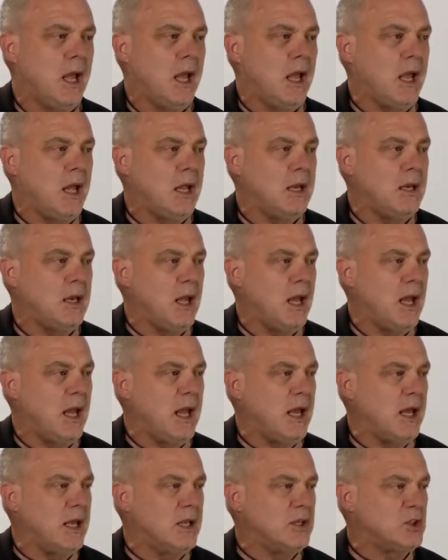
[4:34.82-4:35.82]
And
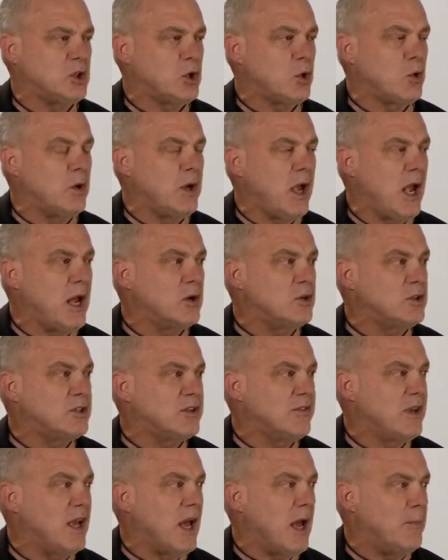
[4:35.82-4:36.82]
as creators
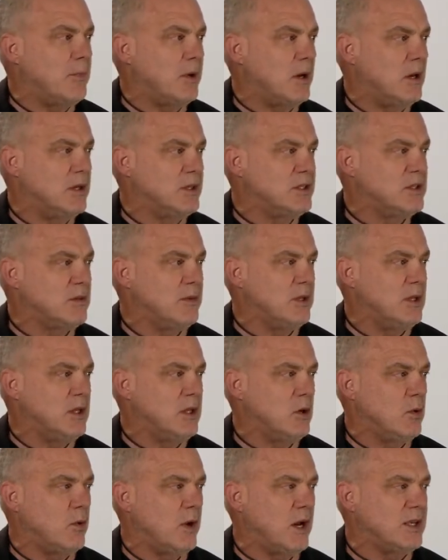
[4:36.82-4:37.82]
of capitalism in
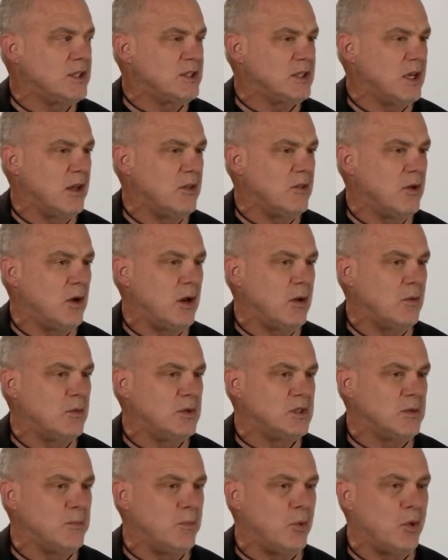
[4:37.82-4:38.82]
the US, I thought it
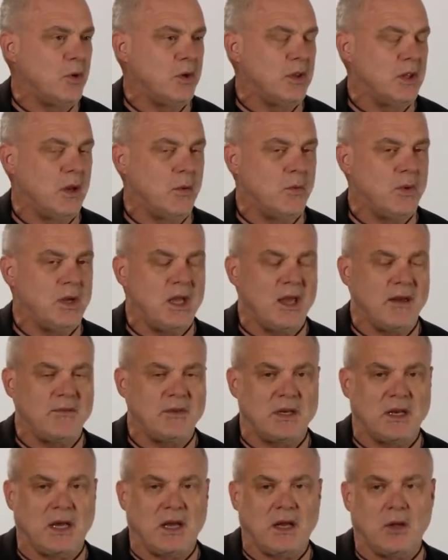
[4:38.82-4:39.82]
was important that we have
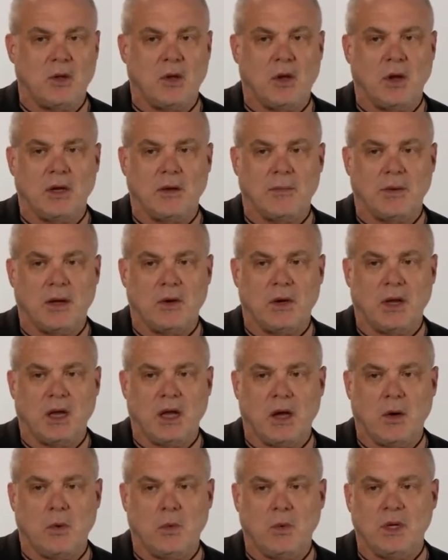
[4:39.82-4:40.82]
a dialogue about
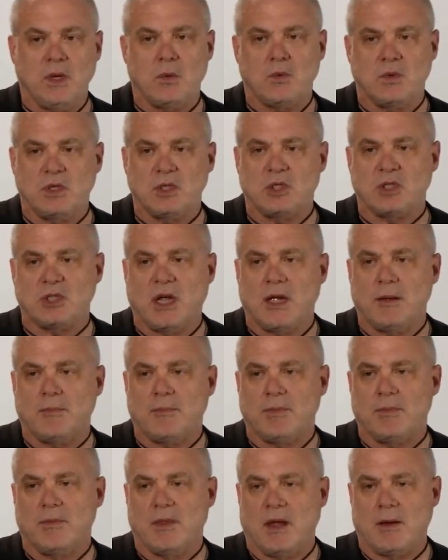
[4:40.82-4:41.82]
how we
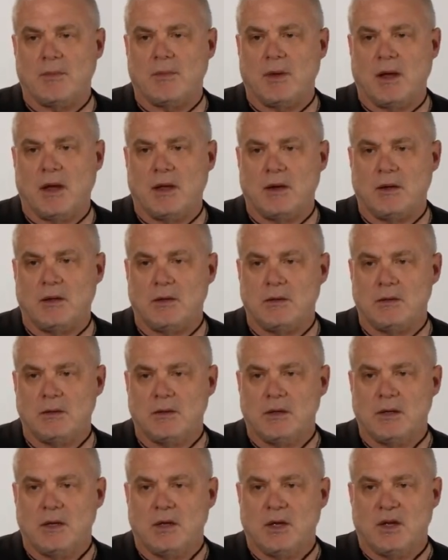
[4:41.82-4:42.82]
reshape that model
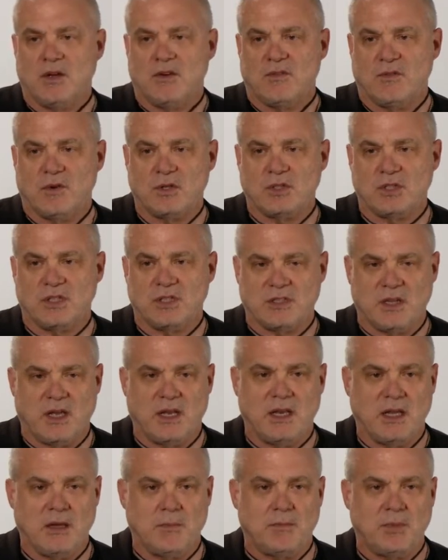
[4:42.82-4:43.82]
versus
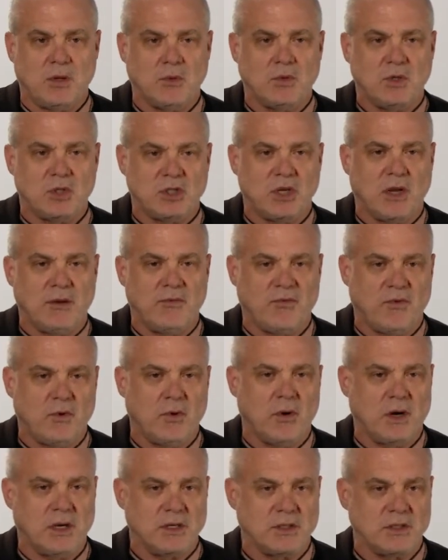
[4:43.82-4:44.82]
letting it be reshaped
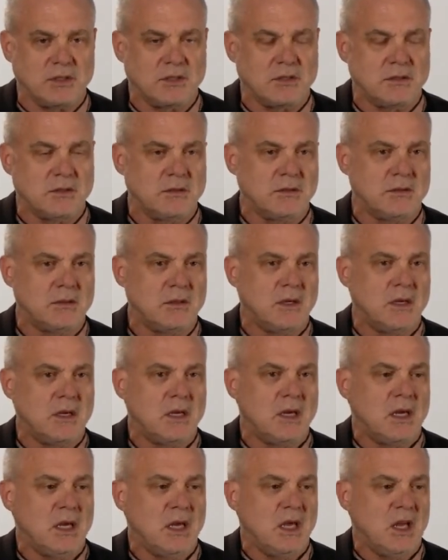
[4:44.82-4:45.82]
for us.
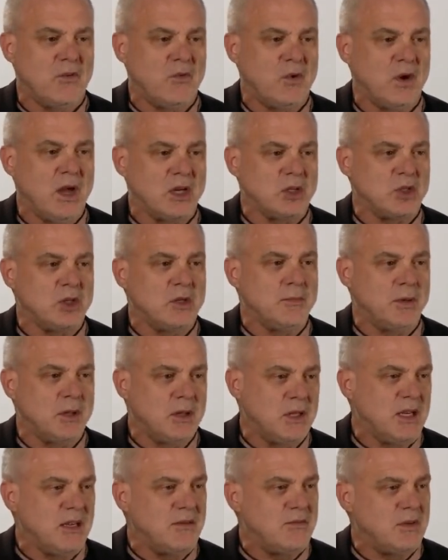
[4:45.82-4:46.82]
If we actually
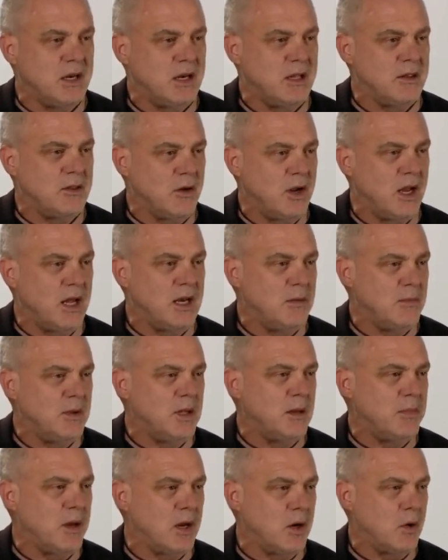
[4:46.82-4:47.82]
believed in it, there had to
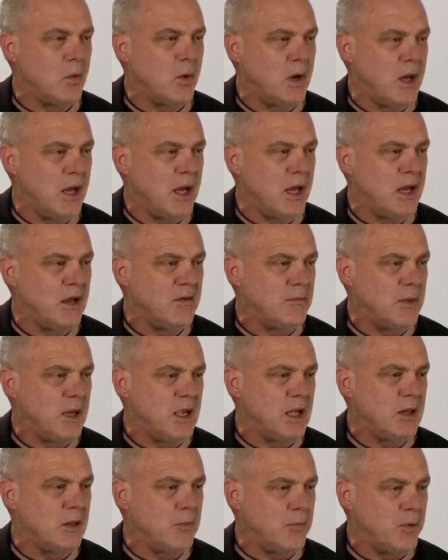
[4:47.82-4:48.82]
be a better way of
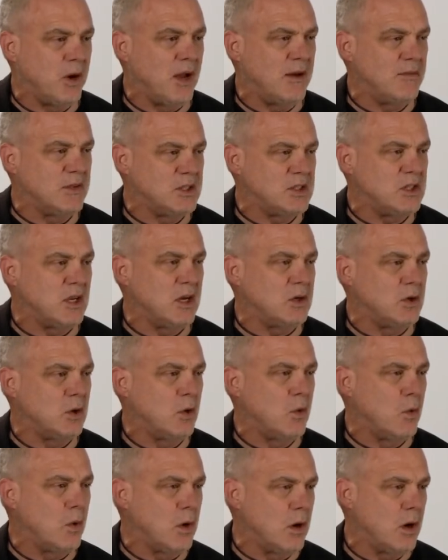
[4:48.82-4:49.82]
making the private
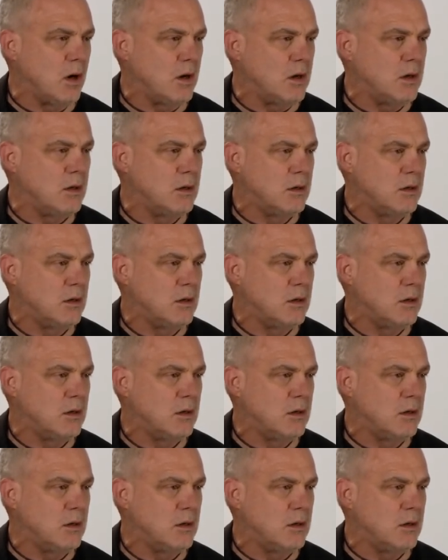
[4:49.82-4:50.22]
sector work